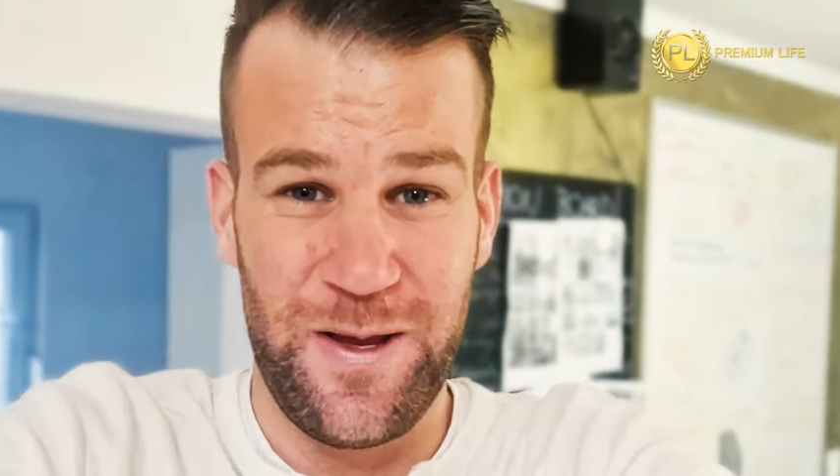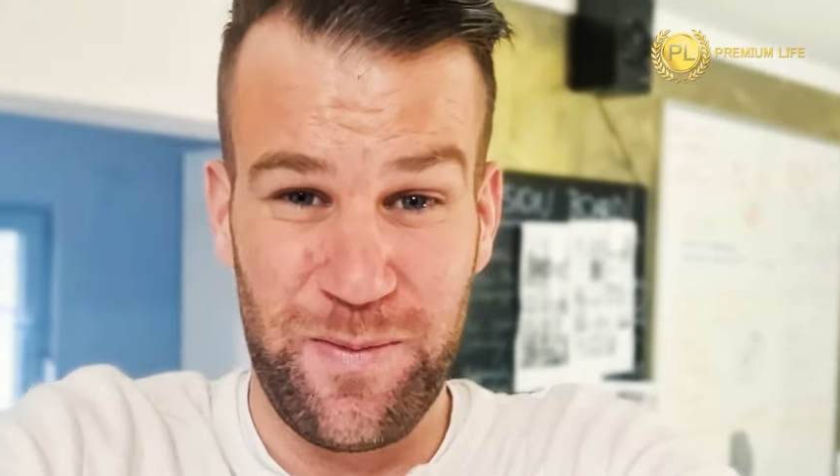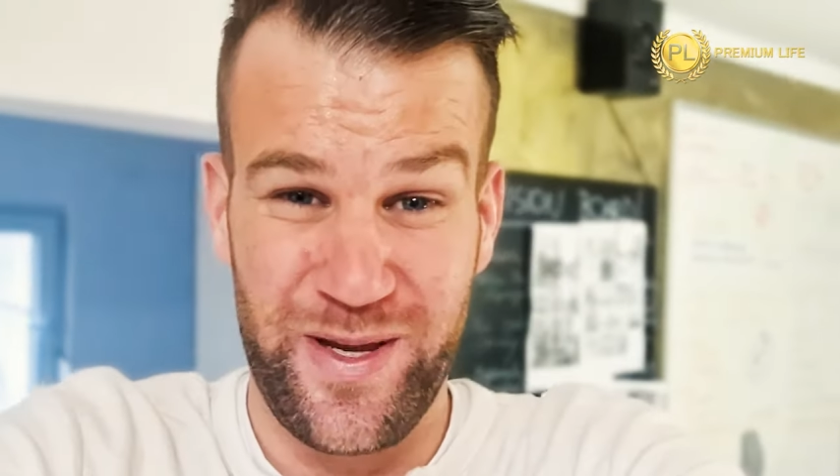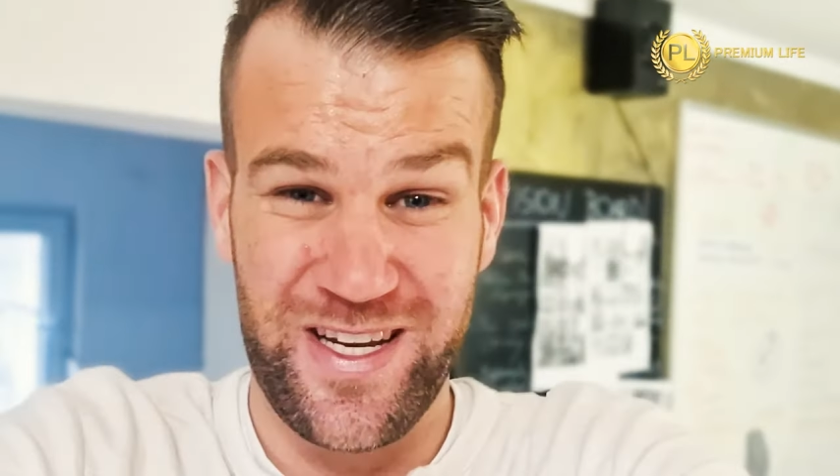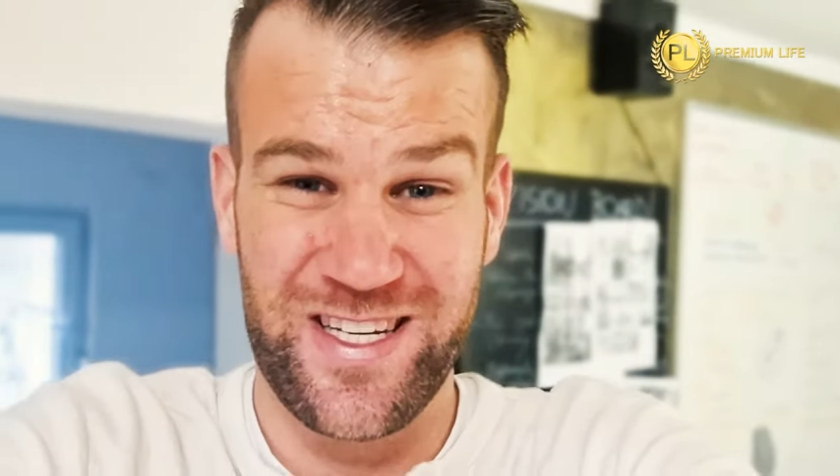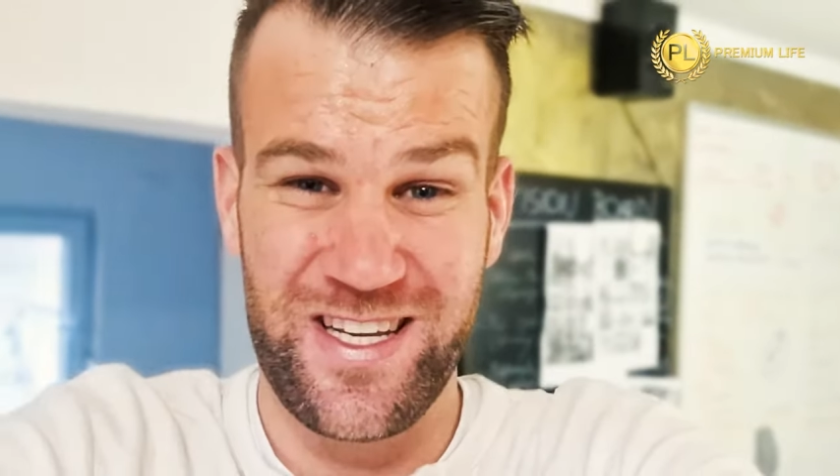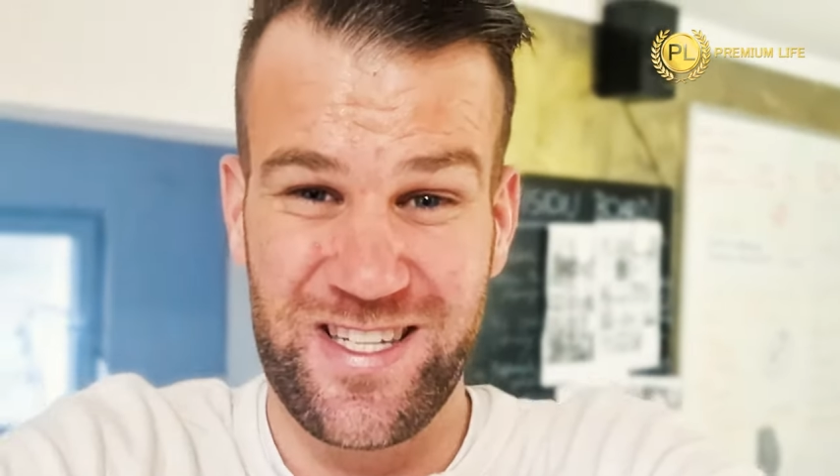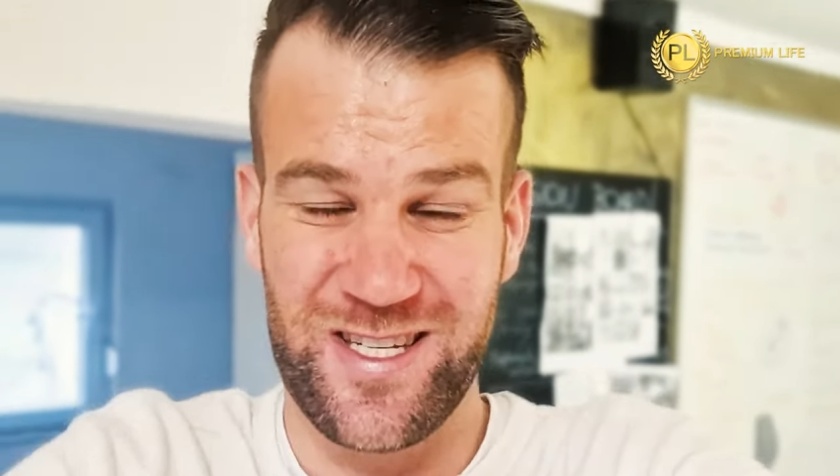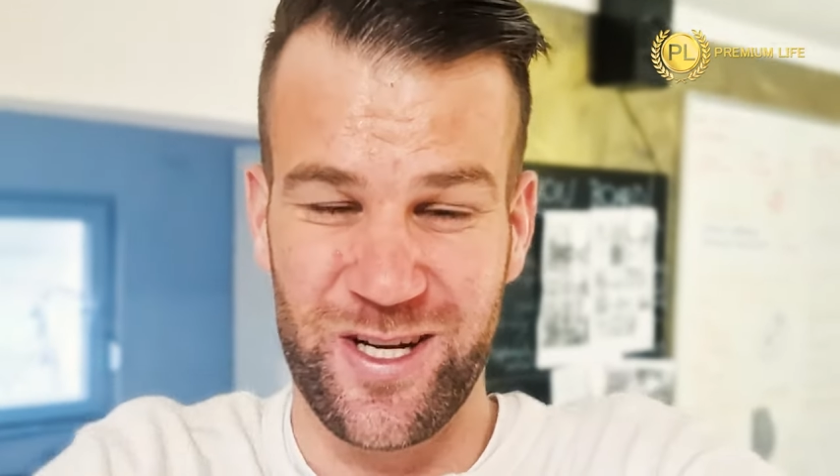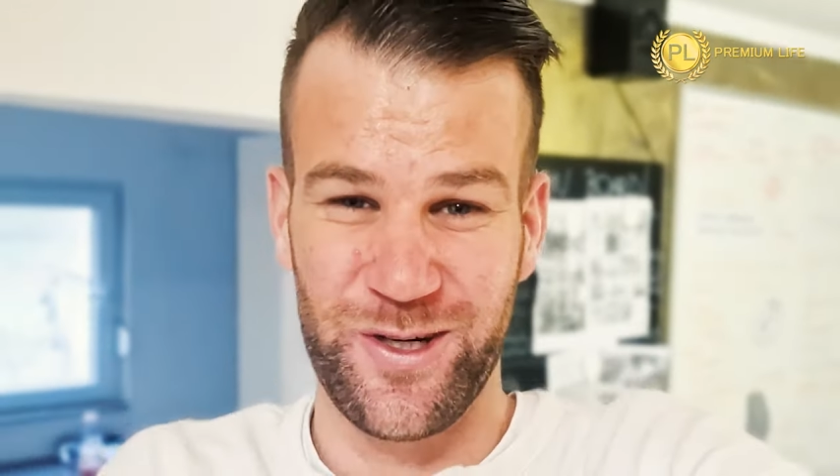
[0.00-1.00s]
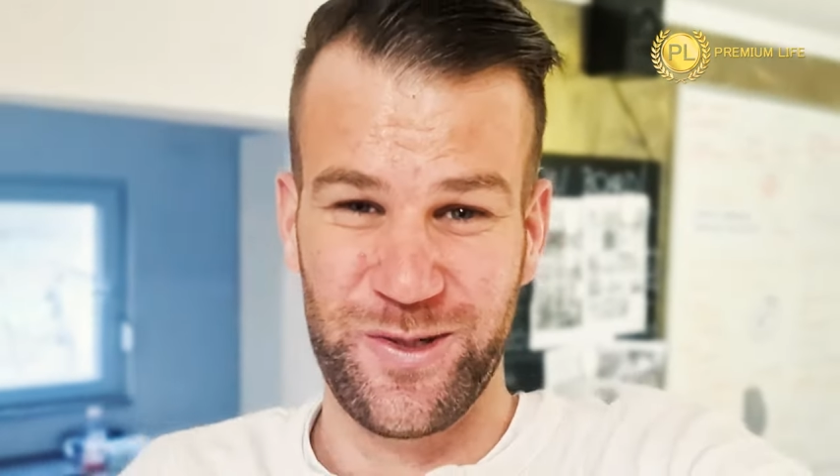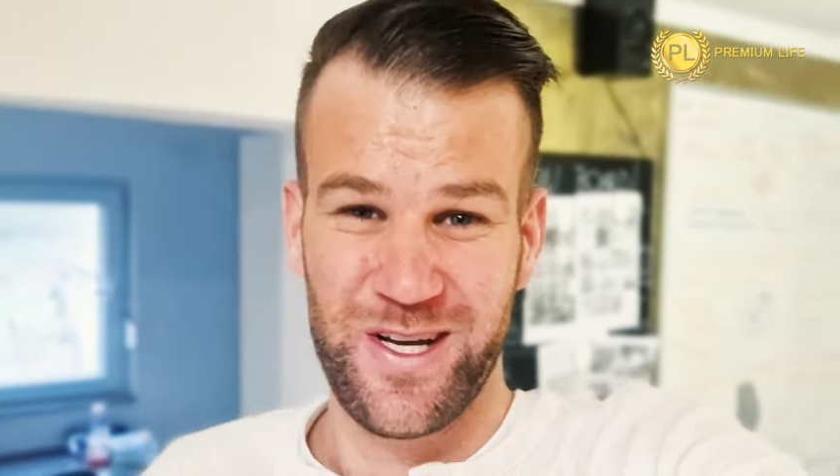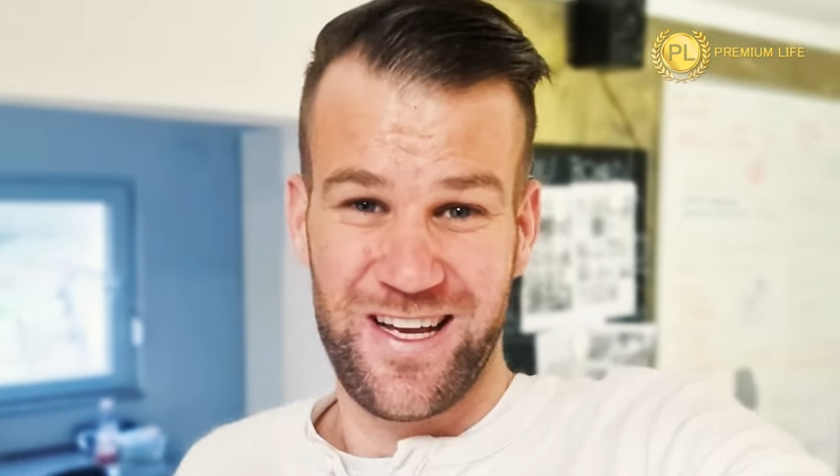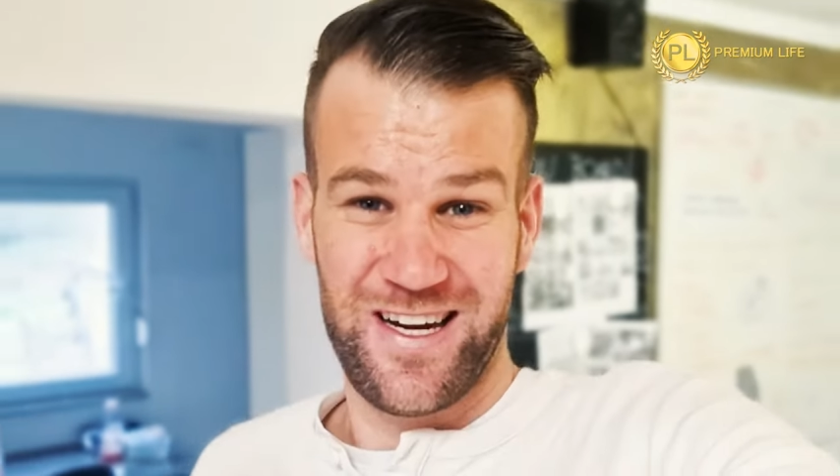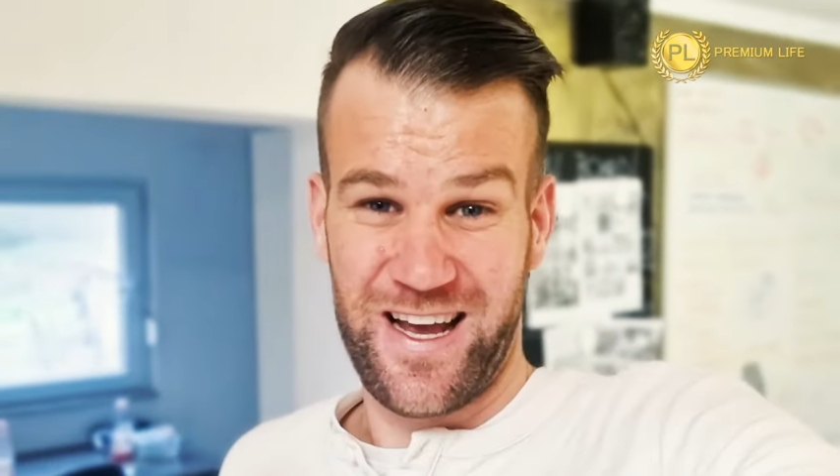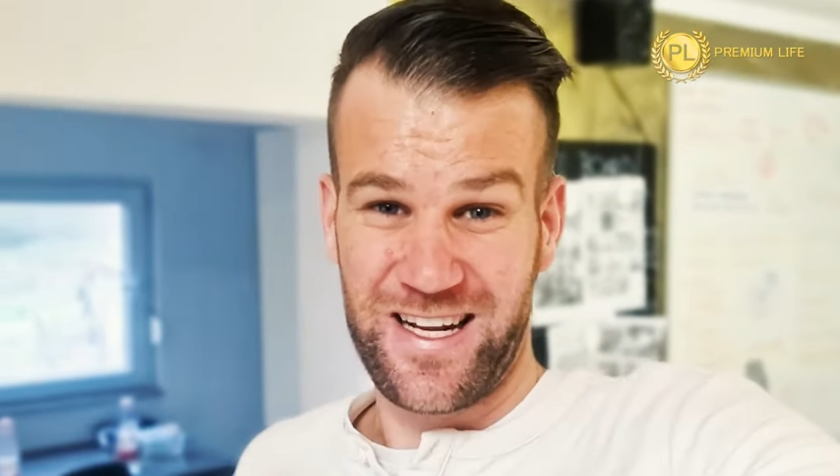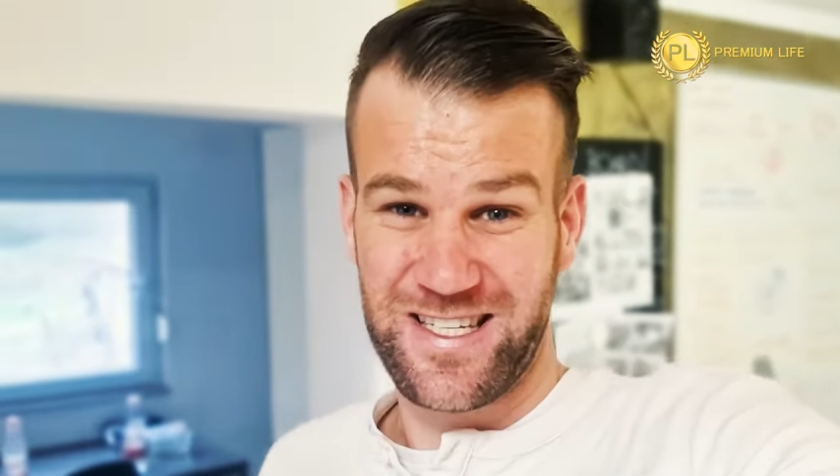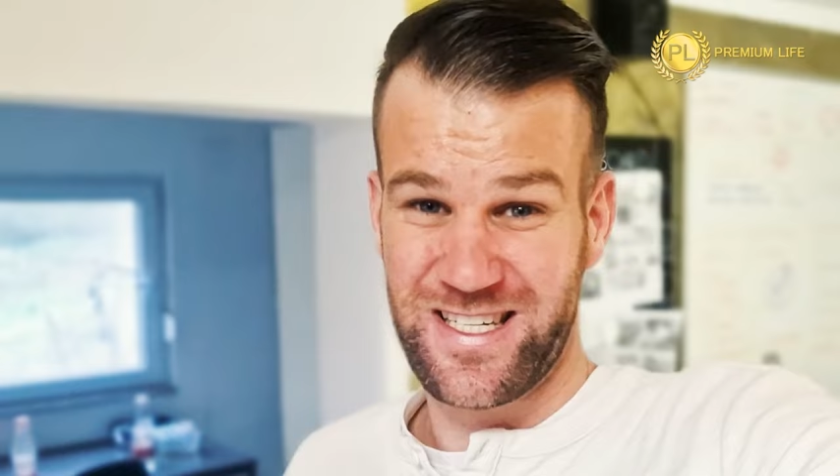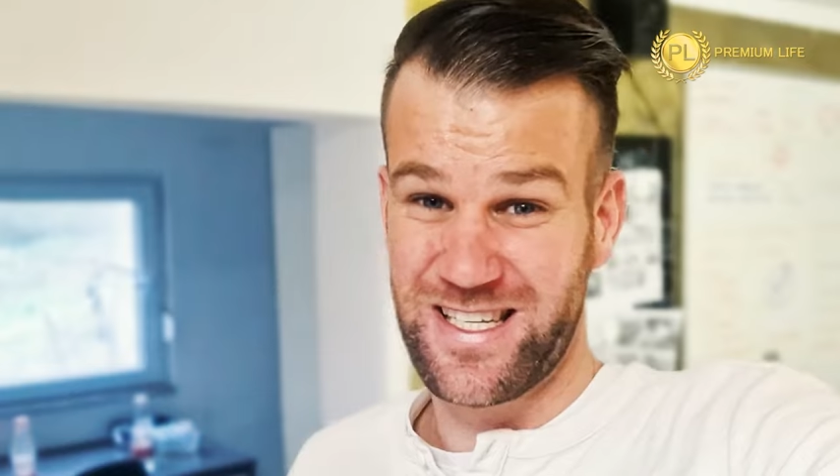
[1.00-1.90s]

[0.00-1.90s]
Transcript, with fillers: business. So let's